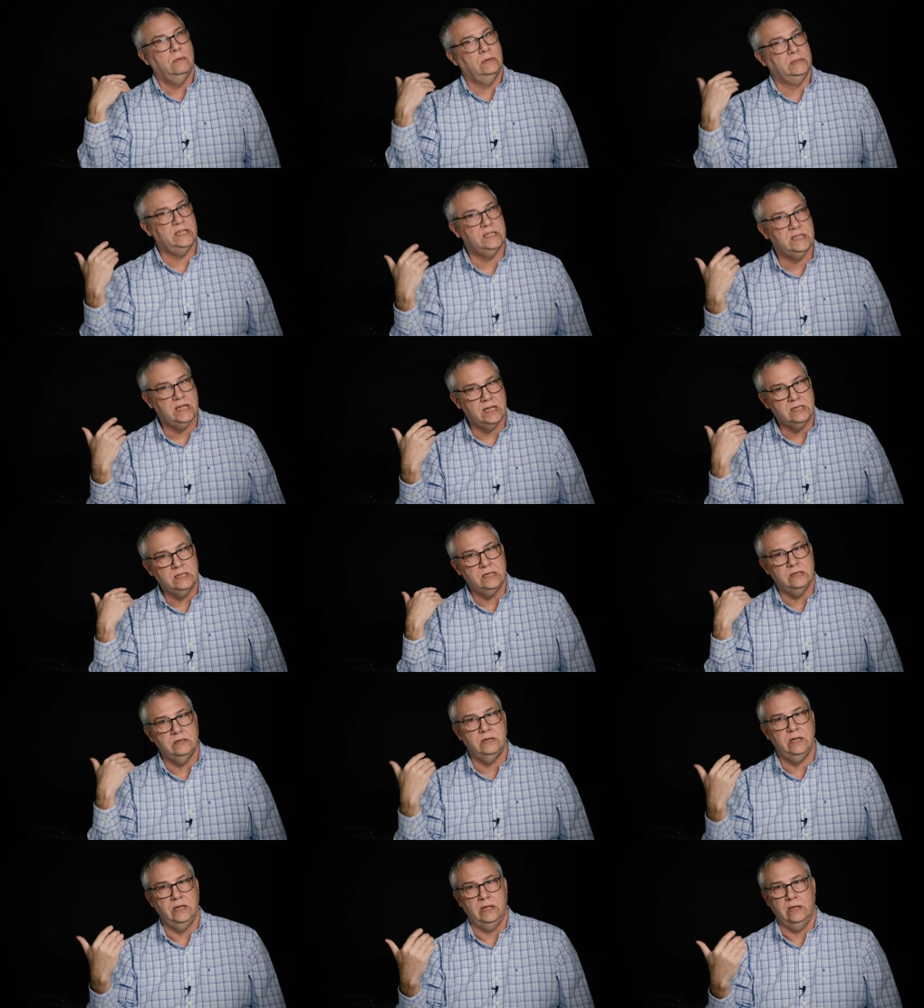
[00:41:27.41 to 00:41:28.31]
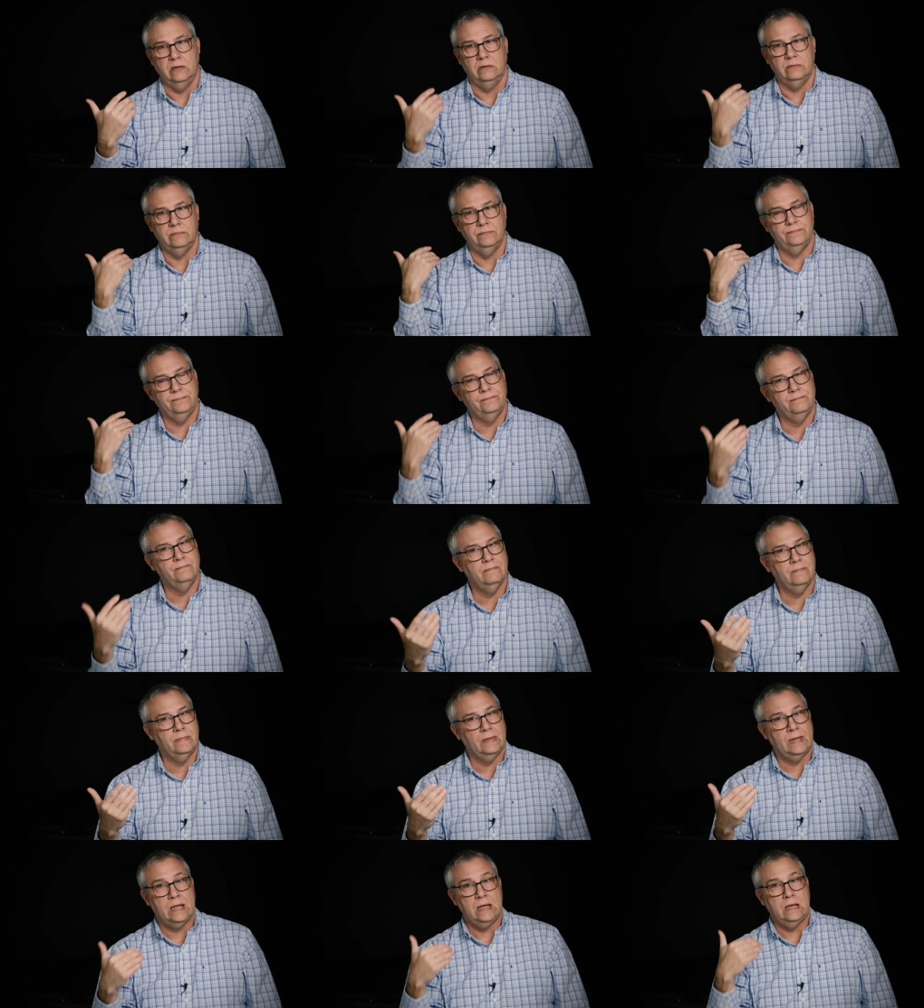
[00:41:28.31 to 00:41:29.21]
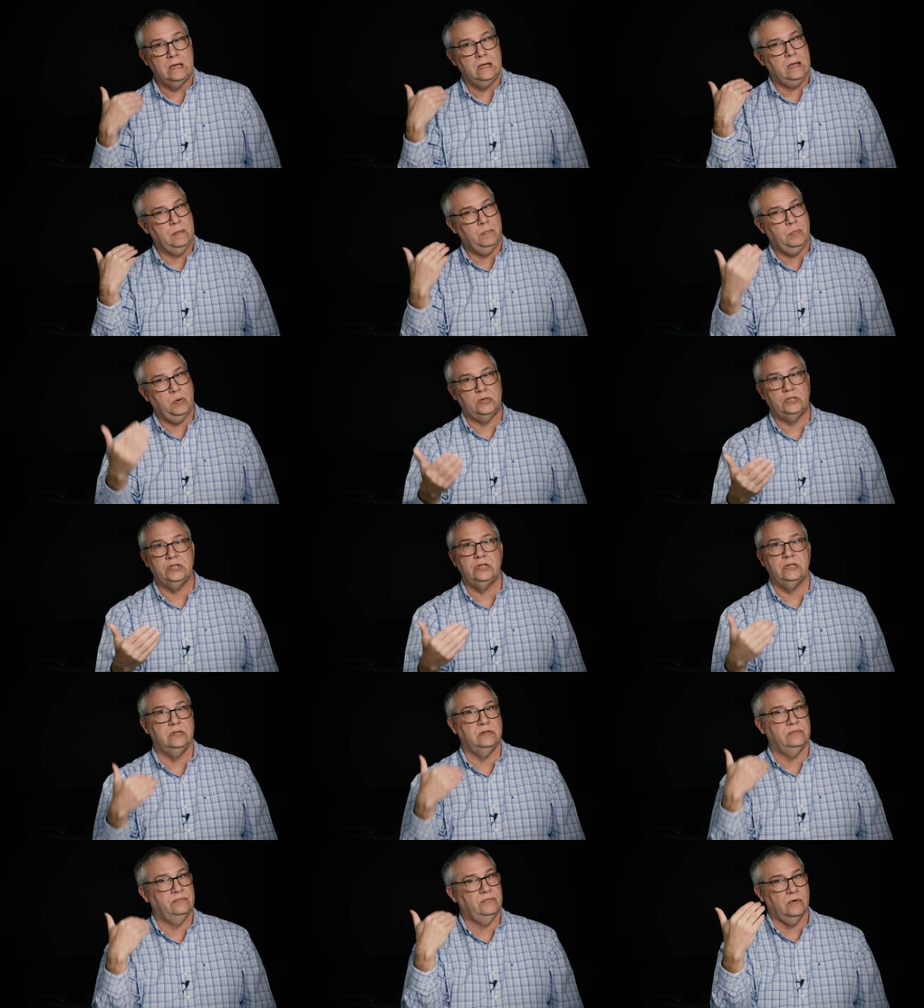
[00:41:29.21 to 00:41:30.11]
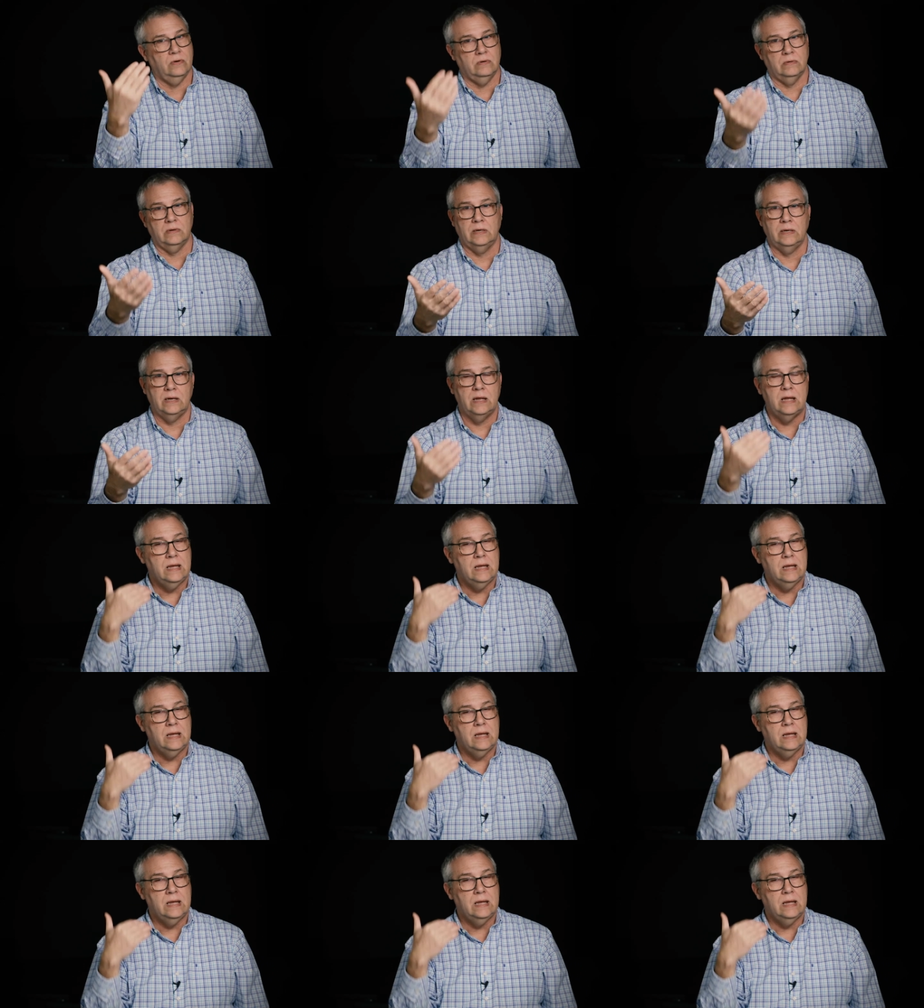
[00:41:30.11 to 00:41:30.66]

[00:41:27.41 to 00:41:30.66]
what does that do to you? It pushes you forward.